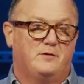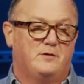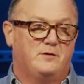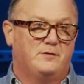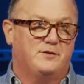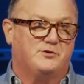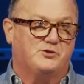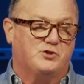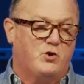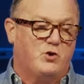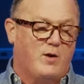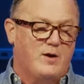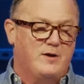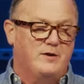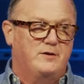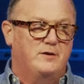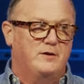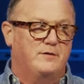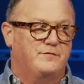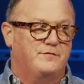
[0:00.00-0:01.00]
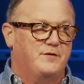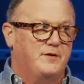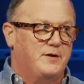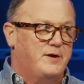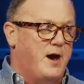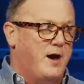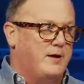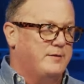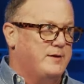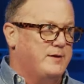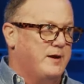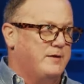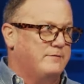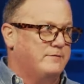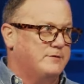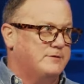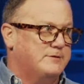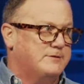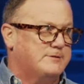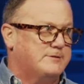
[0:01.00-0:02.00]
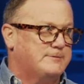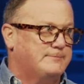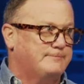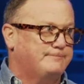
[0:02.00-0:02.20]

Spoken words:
this great gift that God gave us.